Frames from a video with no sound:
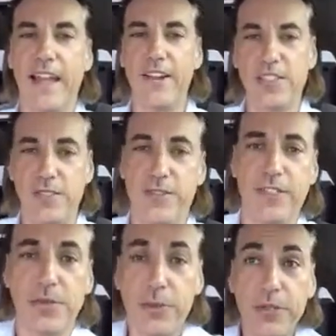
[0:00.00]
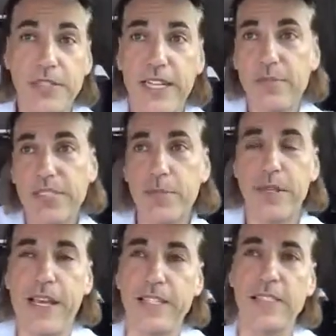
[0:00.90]
Eric DeVries with Real Time
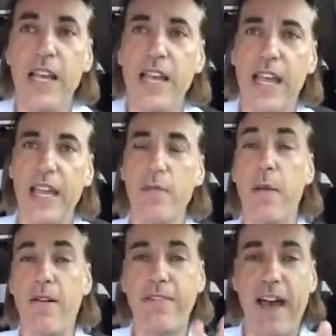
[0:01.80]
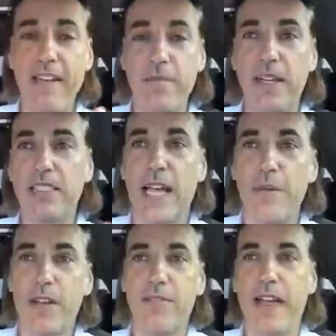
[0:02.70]
CPAs, and in about 5 minutes,
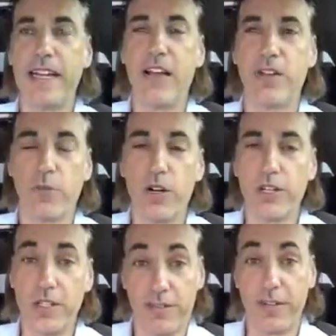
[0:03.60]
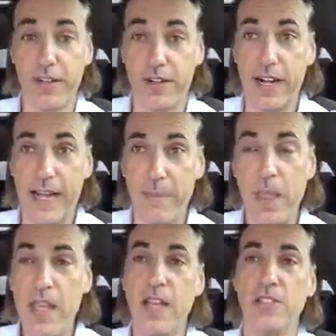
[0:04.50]
I'm going to find out if we're a good fit or not.
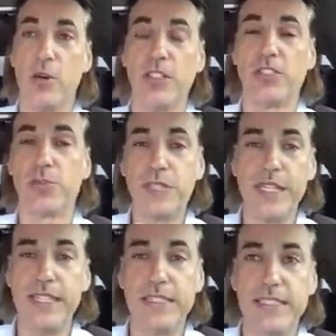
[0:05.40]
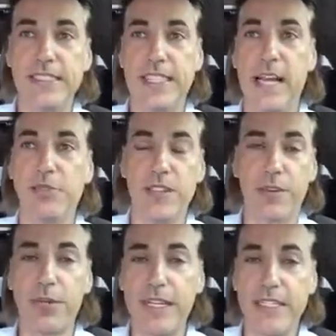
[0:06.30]
So it's 3 easy steps
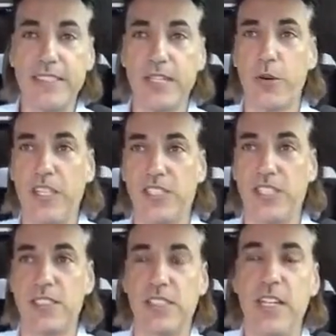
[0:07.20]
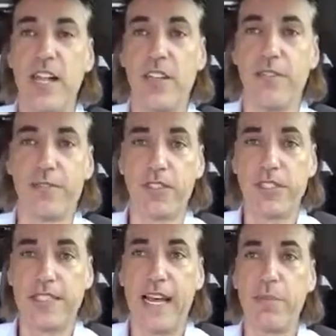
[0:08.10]
and 3 easy questions. The
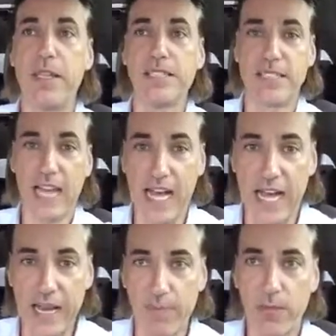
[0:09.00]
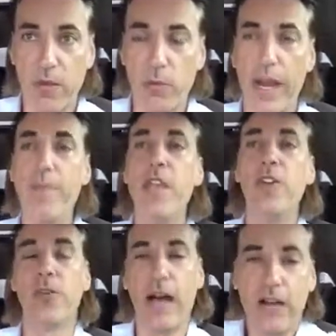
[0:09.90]
first step is time, right?
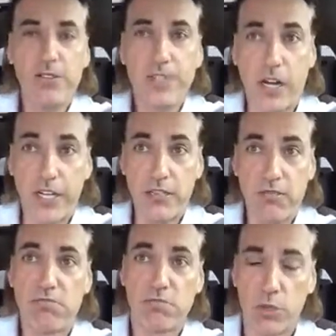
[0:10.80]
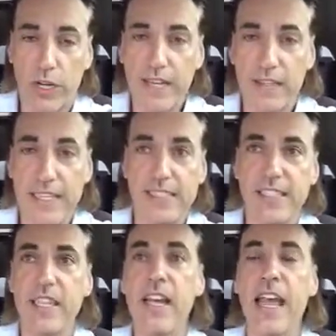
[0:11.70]
So how old are you? Great,
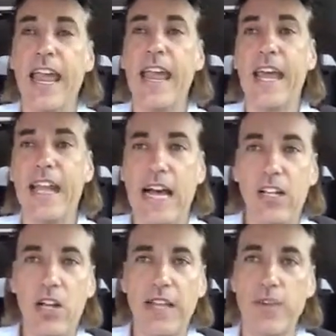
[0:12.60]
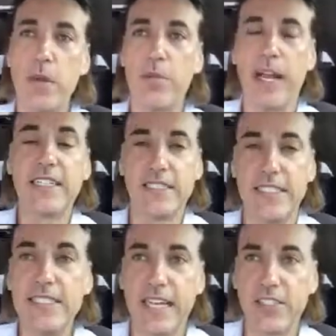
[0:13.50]
easy. And how long have you been
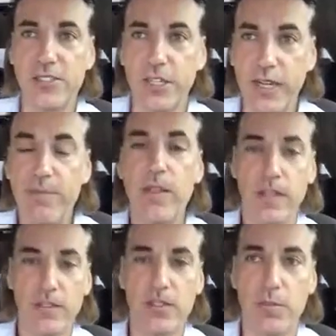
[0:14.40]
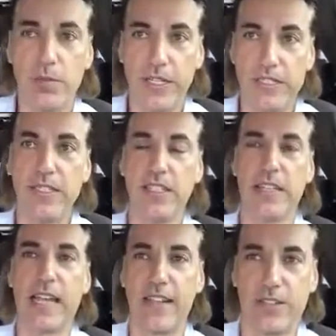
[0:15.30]
practicing dentistry? Super easy.
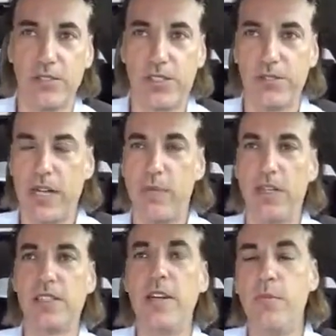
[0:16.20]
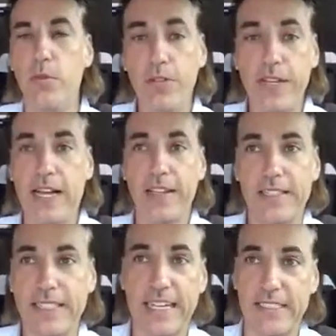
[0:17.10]
Got those 2 numbers. Moving on to the
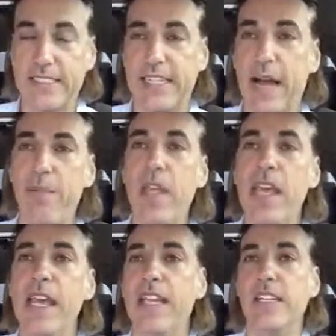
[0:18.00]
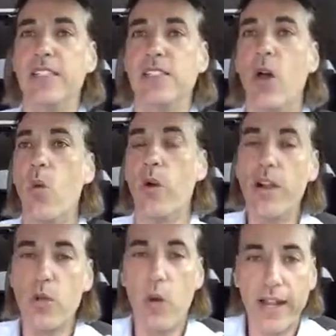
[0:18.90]
second step is,
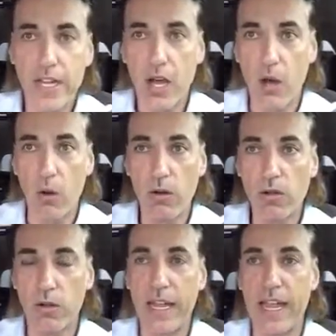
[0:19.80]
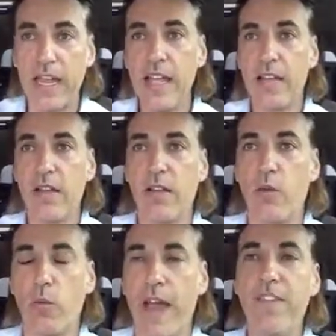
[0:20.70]
where do you want to go? Okay.
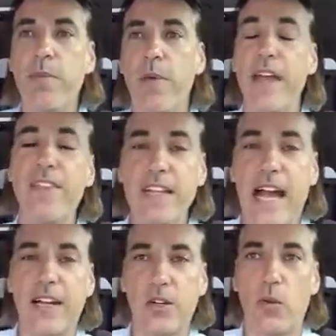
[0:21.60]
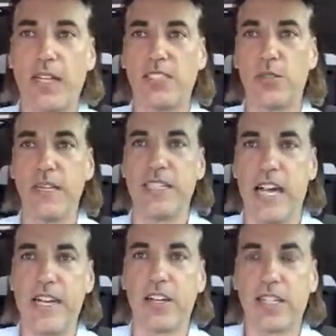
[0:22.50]
Every doctor wants to
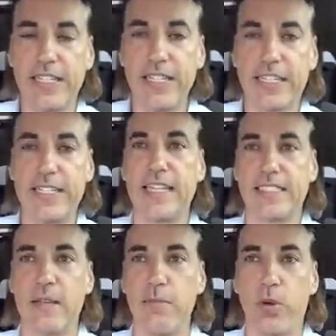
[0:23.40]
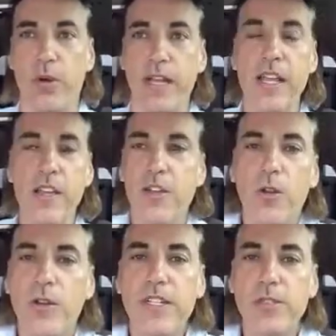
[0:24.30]
retire clinically at some point. You
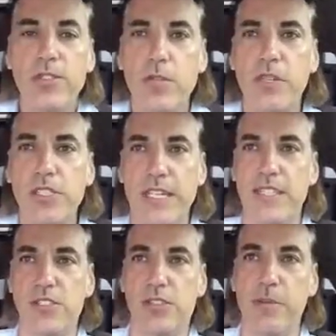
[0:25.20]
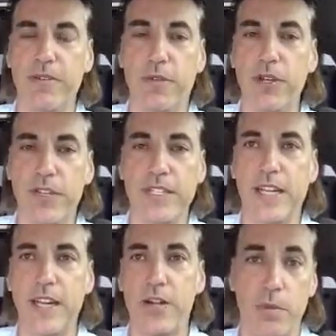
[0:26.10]
can only do so much dentistry before you get
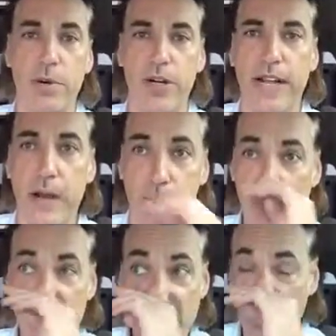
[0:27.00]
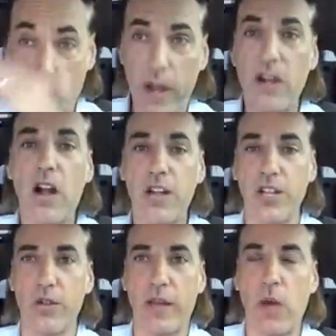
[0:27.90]
tired or burned out. So where are
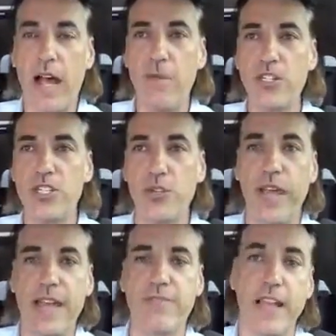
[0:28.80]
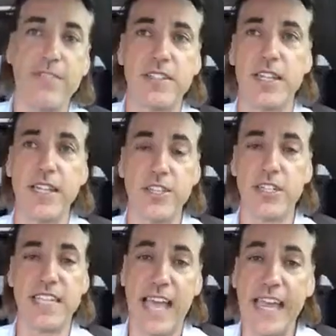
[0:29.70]
you? Like, how much do you have left in
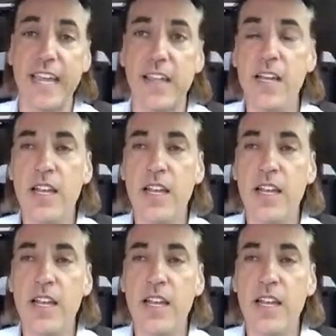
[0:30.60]
your tank?